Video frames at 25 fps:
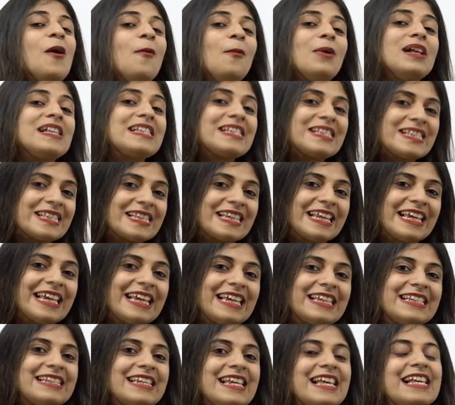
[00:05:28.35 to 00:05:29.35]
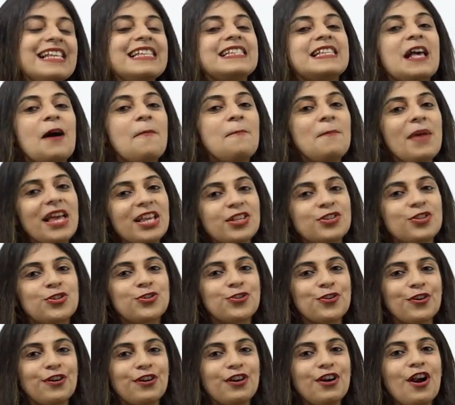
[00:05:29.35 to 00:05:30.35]
Well, sleet is a
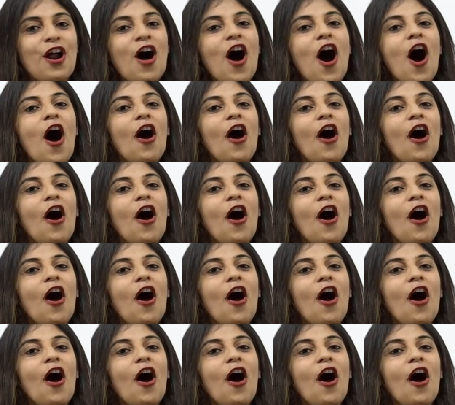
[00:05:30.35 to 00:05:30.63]
mixture